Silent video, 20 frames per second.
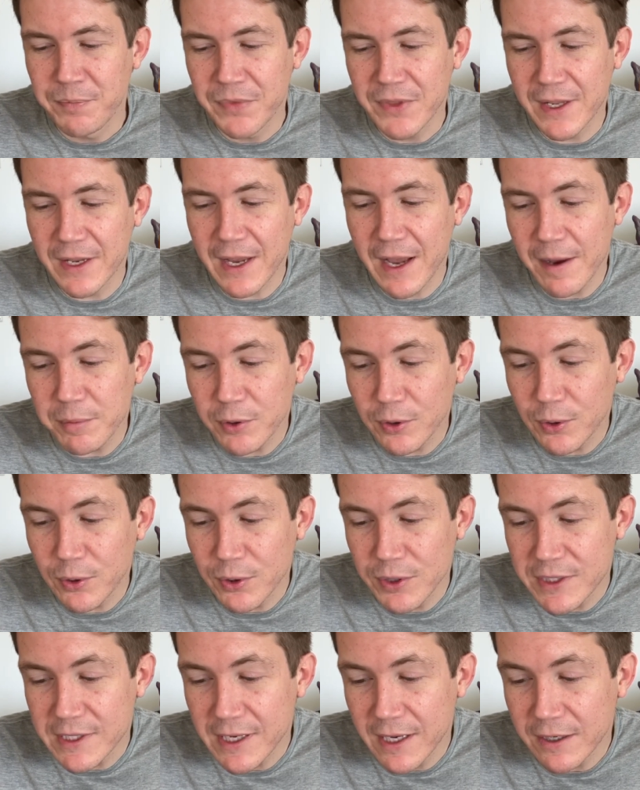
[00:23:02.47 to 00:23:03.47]
The
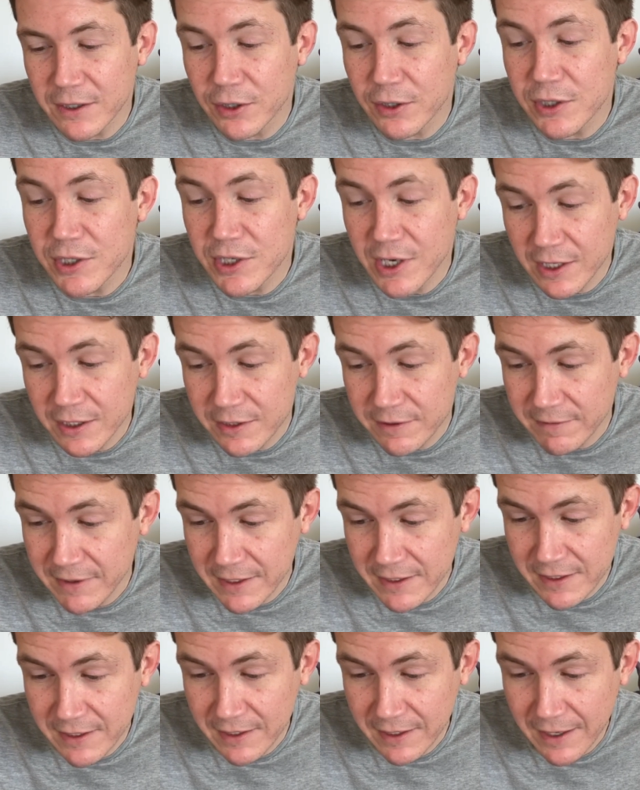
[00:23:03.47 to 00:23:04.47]
Capricorn Sun conjuncts
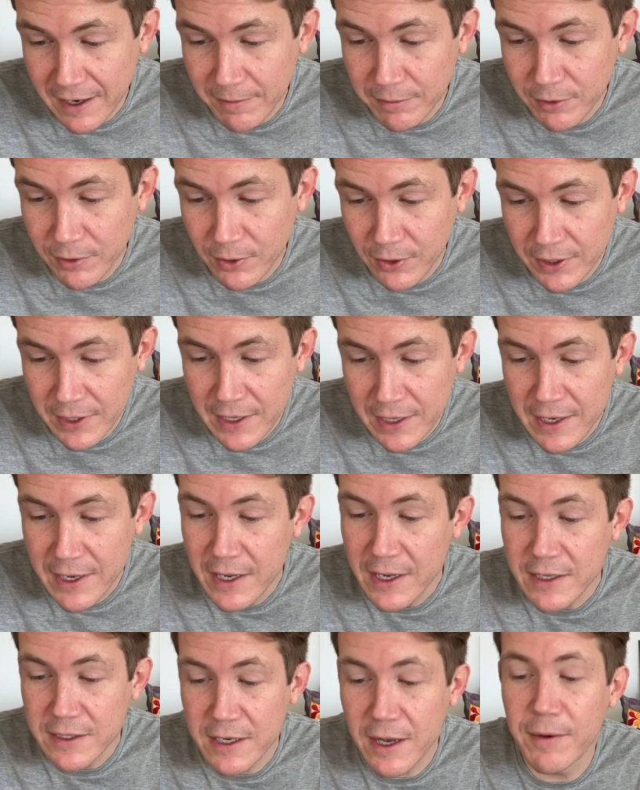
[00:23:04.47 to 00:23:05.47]
Venus in Capricorn.
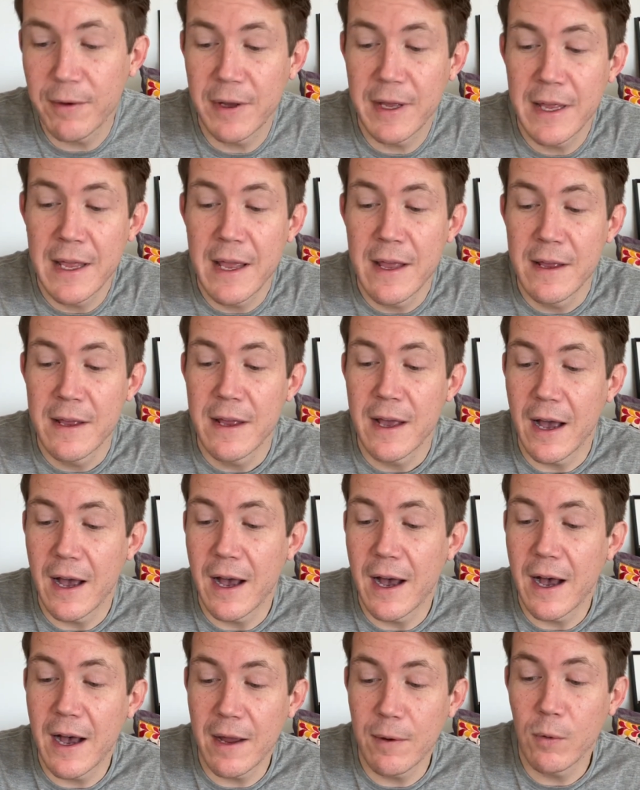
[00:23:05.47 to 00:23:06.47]
So...
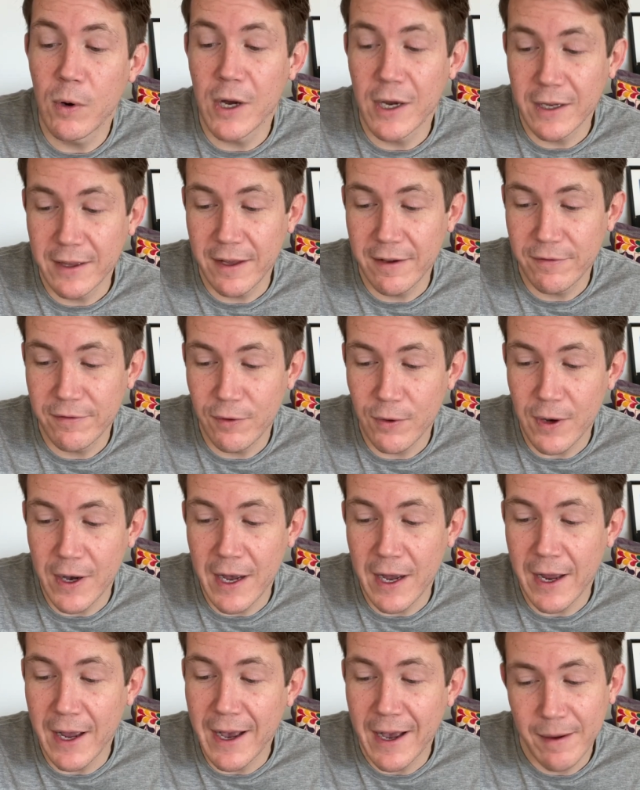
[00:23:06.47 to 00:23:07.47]
I work, therefore
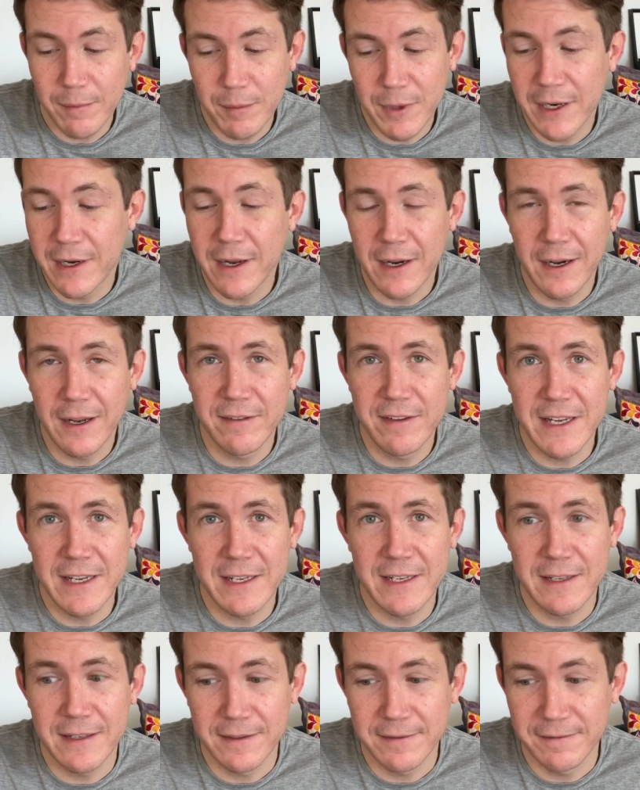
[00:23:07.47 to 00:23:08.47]
I am, and I love it.